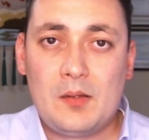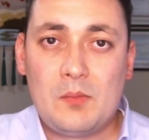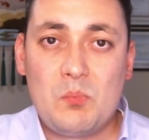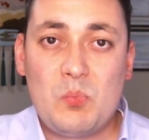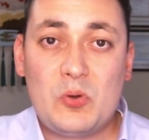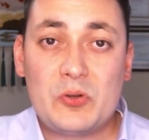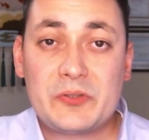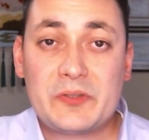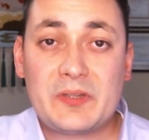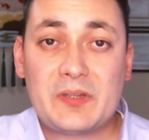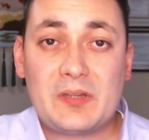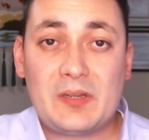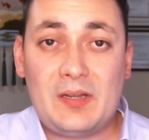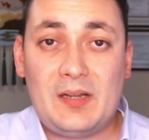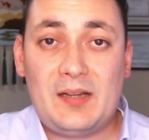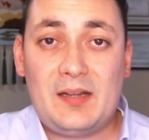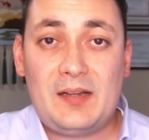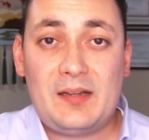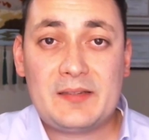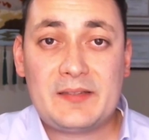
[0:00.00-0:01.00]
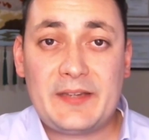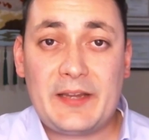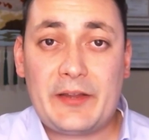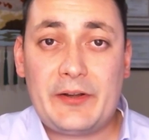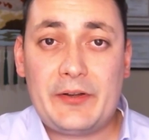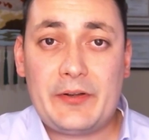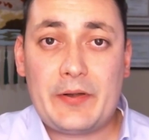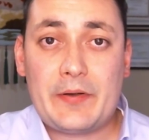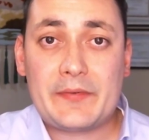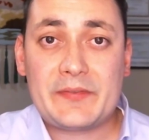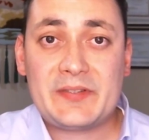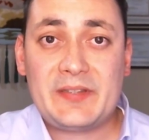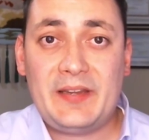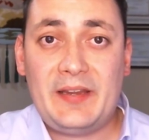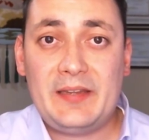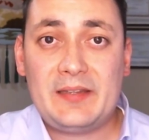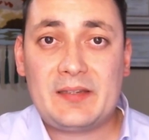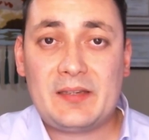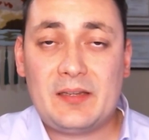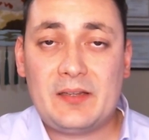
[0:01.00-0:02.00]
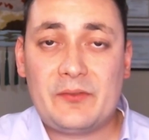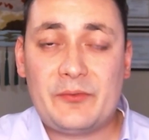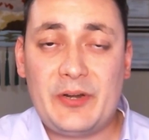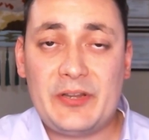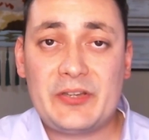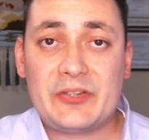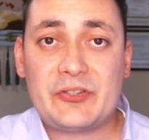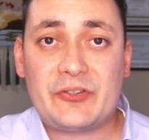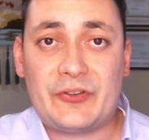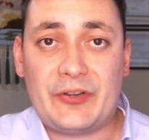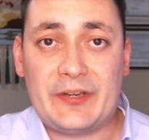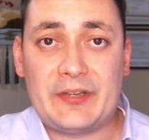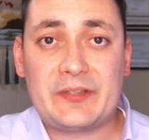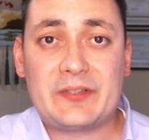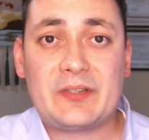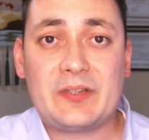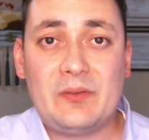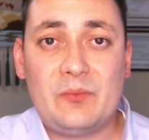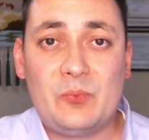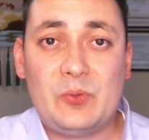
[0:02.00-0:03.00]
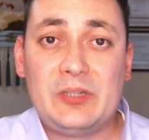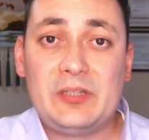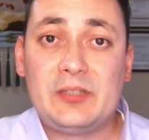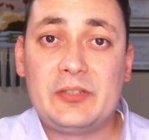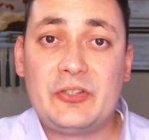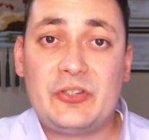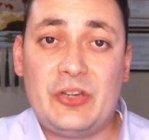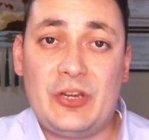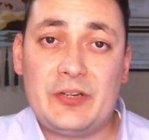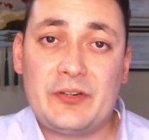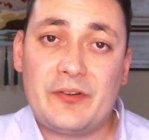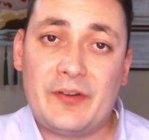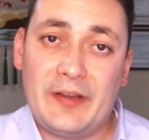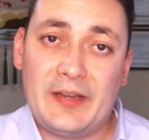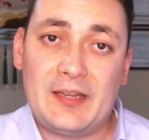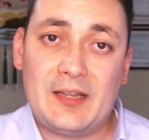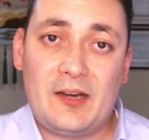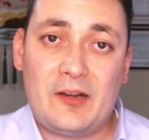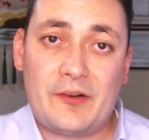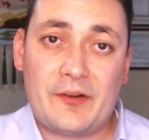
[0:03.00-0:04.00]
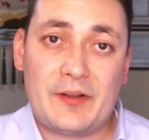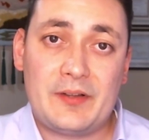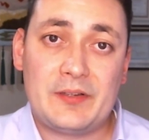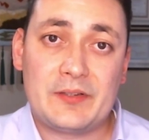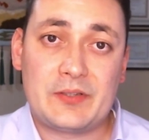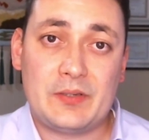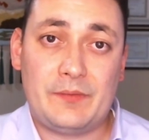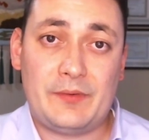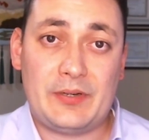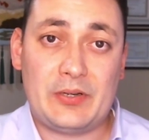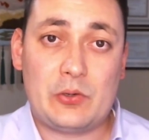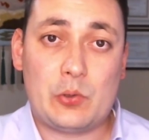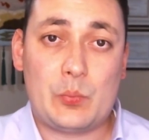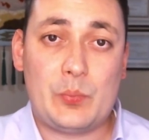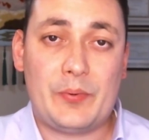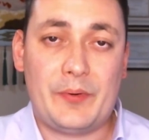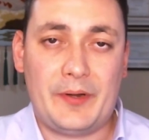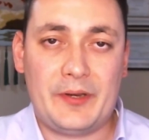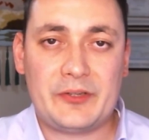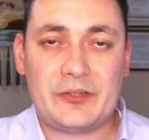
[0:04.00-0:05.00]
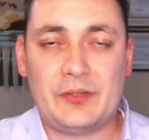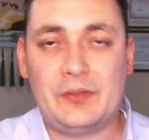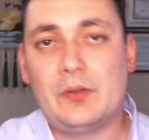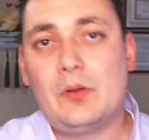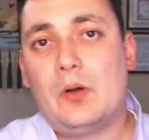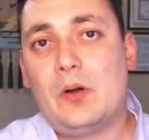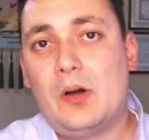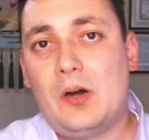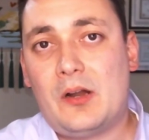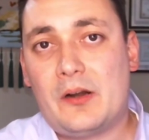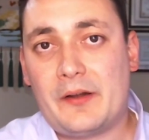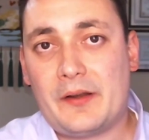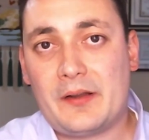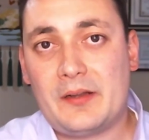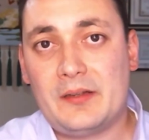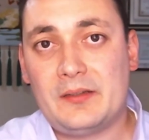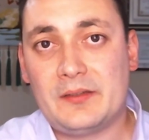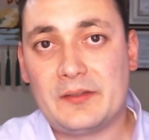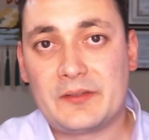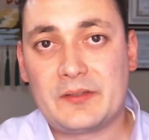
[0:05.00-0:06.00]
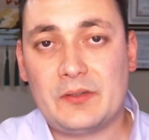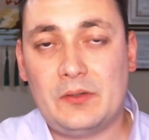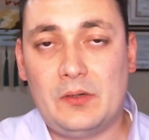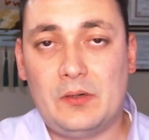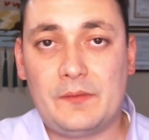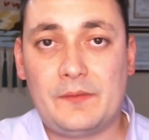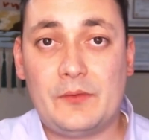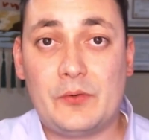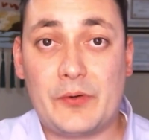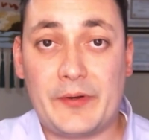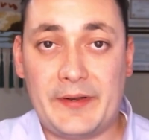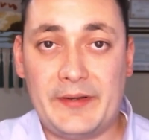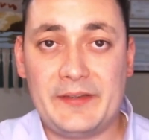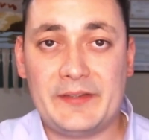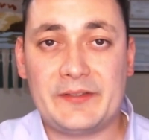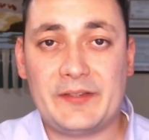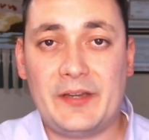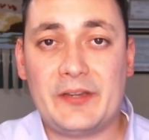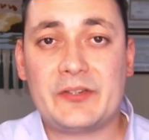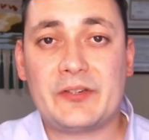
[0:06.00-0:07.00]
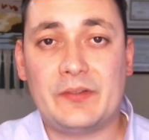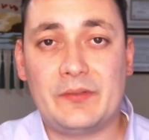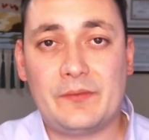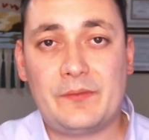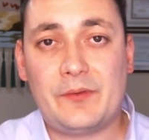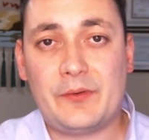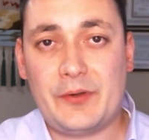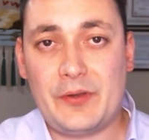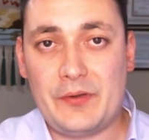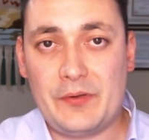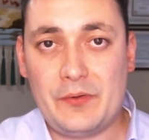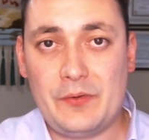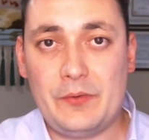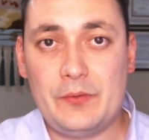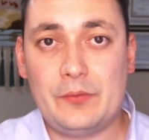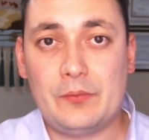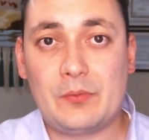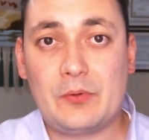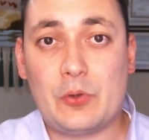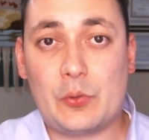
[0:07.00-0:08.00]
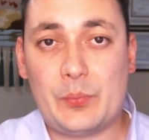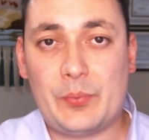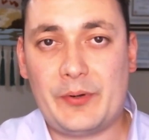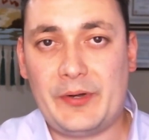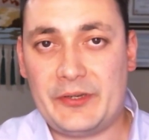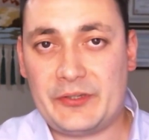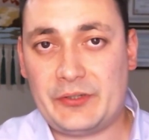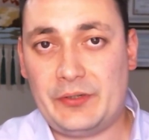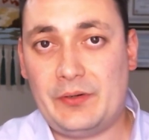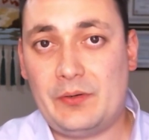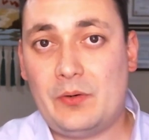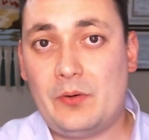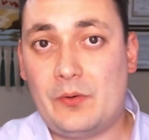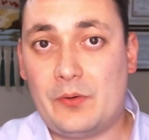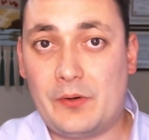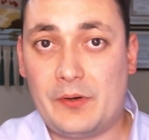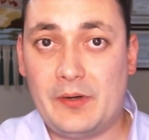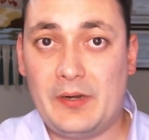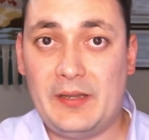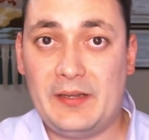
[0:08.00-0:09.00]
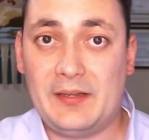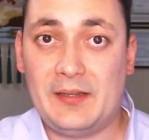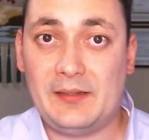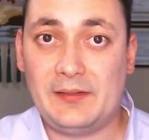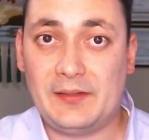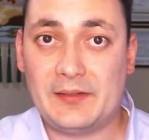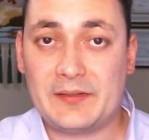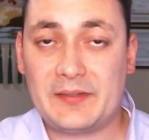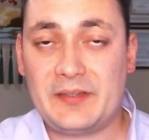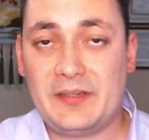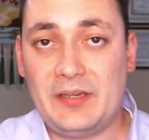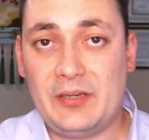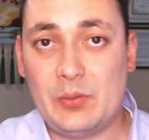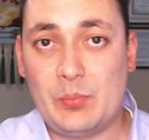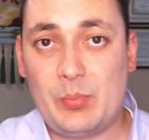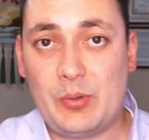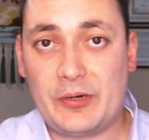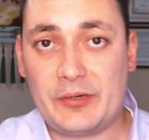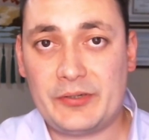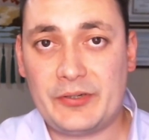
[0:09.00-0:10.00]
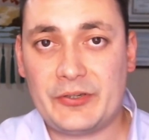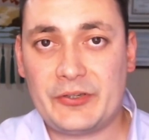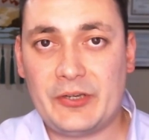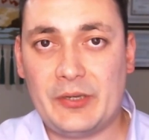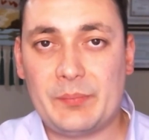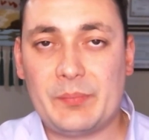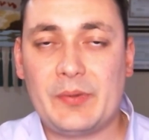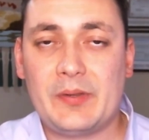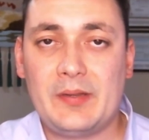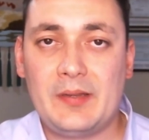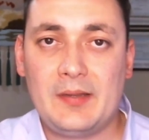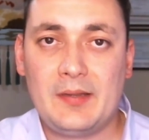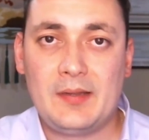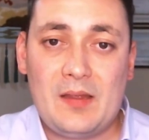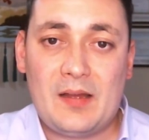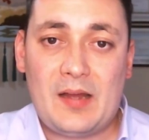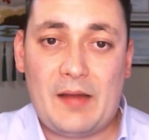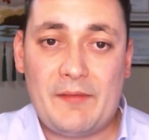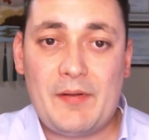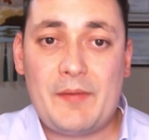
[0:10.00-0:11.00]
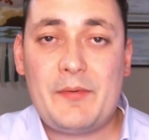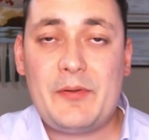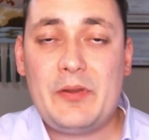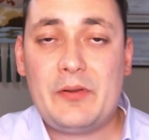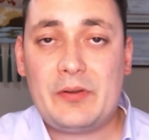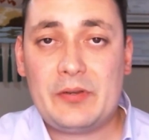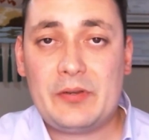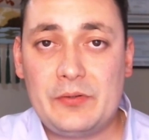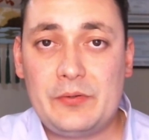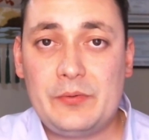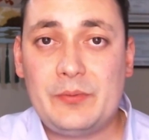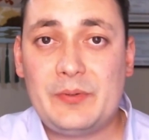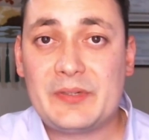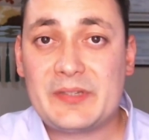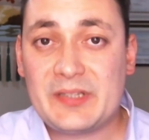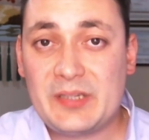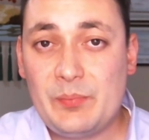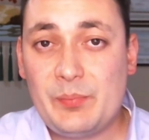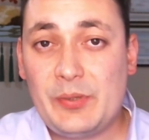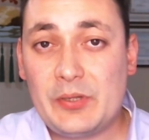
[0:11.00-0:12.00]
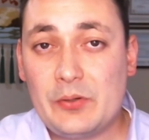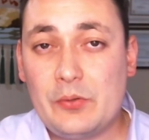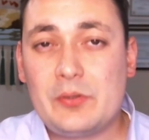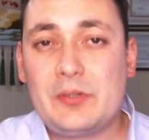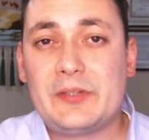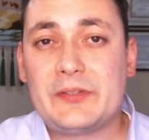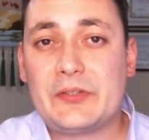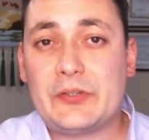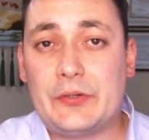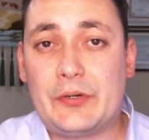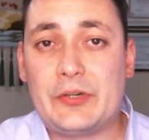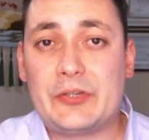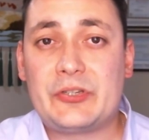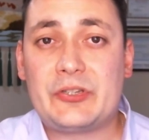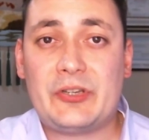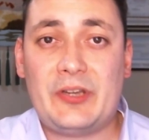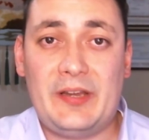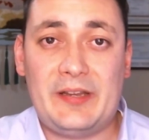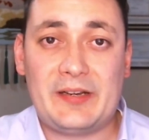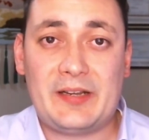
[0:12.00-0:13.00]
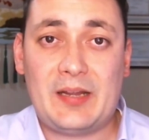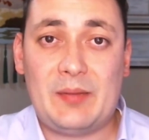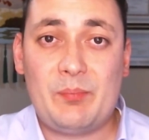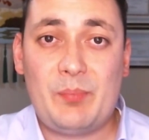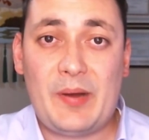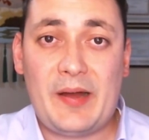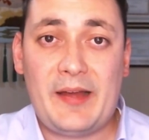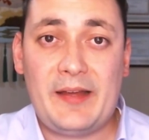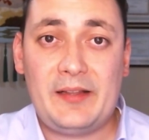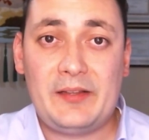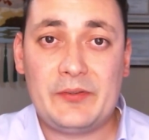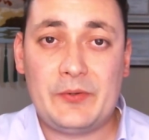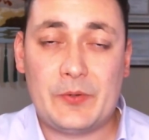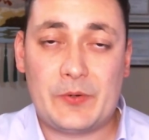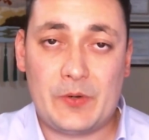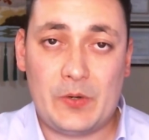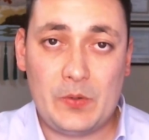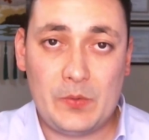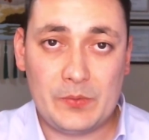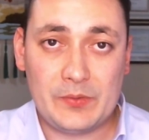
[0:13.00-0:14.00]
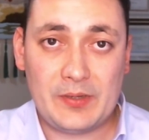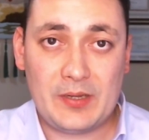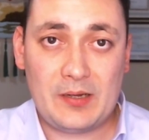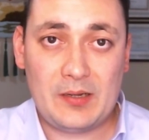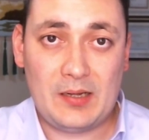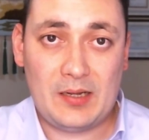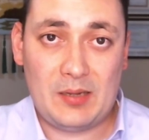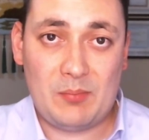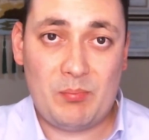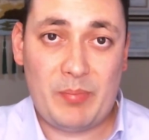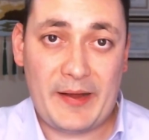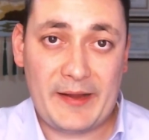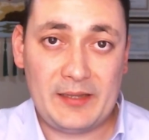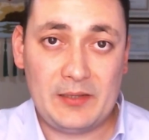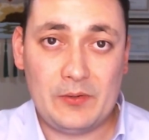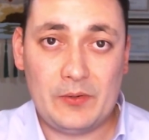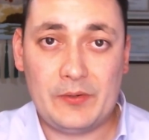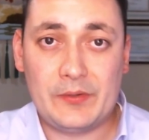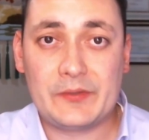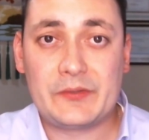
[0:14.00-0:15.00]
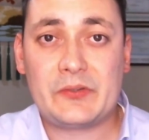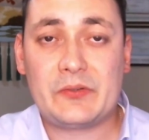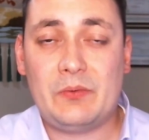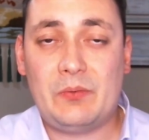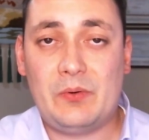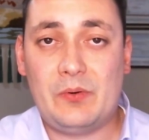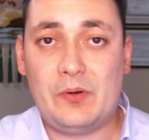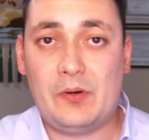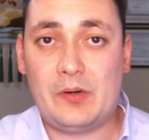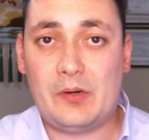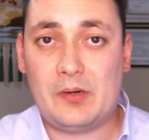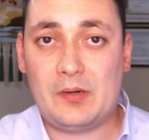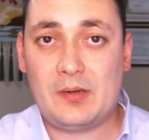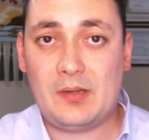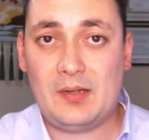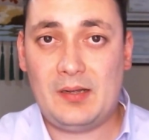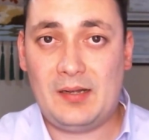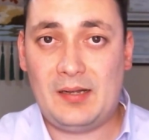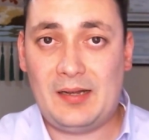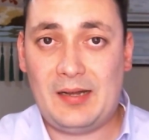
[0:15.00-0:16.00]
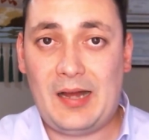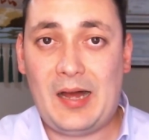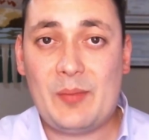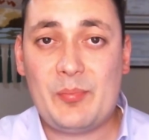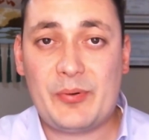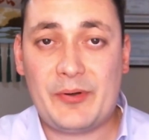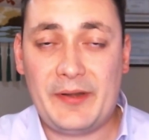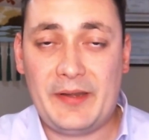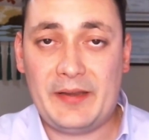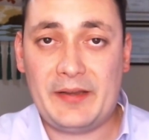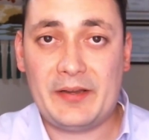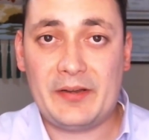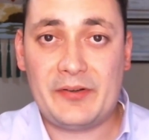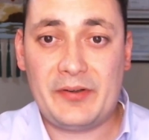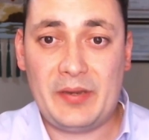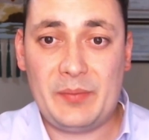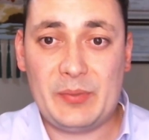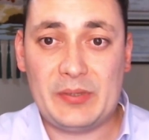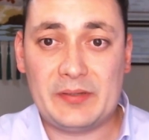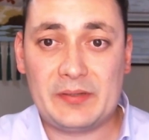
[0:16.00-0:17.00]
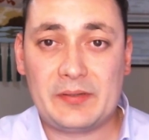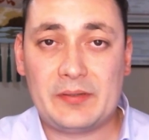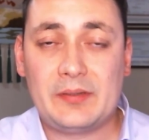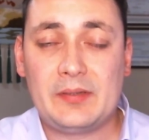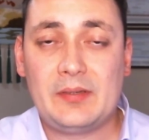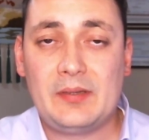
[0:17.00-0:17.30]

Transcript: Most Secretary of State registries will generate articles of incorporation or articles of organization for a new corporation or an LLC or partnership. However, you do a simple Google search and compile your own bylaws or operating agreement,